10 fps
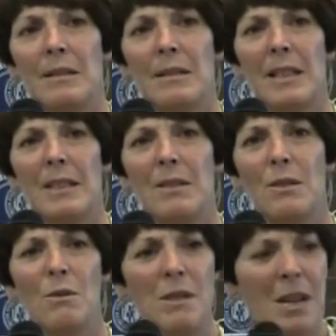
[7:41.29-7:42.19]
like,
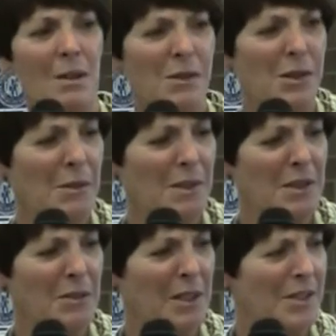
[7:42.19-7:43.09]
who tells you that
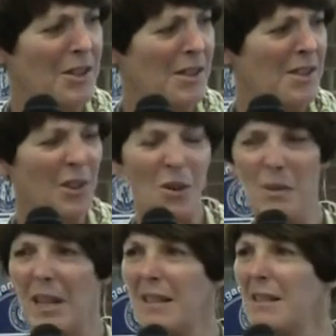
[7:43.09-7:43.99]
you can just go
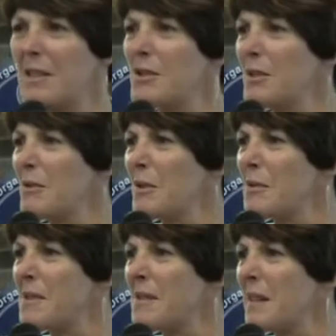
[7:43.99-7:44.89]
in and do
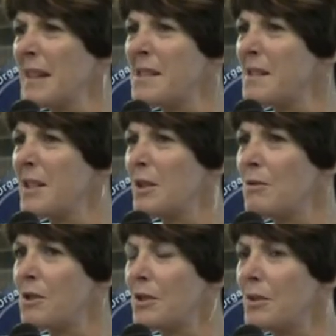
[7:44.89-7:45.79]
those things that you
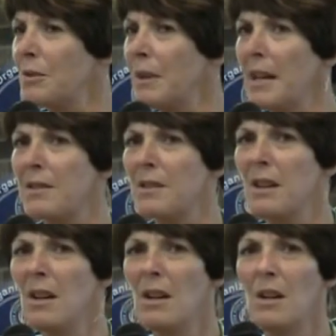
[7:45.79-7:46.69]
do? And
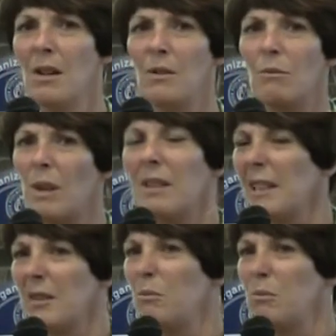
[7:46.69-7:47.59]
what,
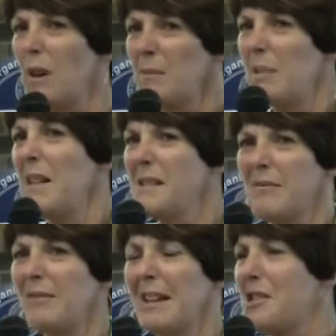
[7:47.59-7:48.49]
like, what piece
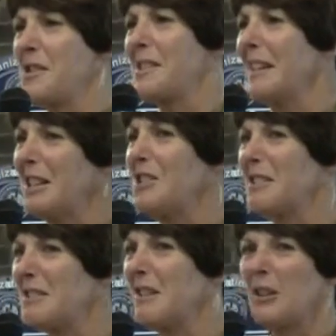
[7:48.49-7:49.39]
of
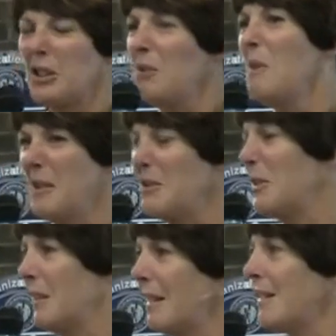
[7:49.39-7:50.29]
legislation are you under?
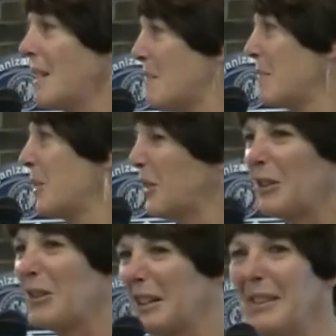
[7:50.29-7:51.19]
And I remember her
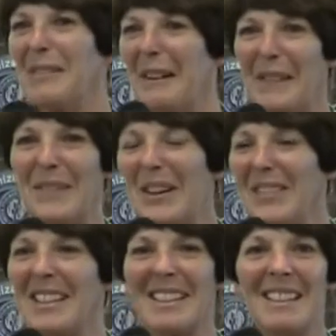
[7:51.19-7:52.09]
looking around the room,
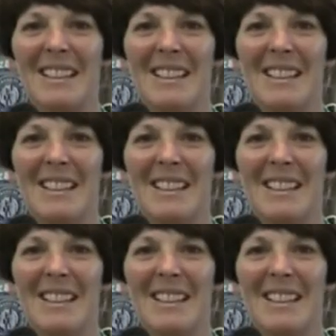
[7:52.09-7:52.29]
and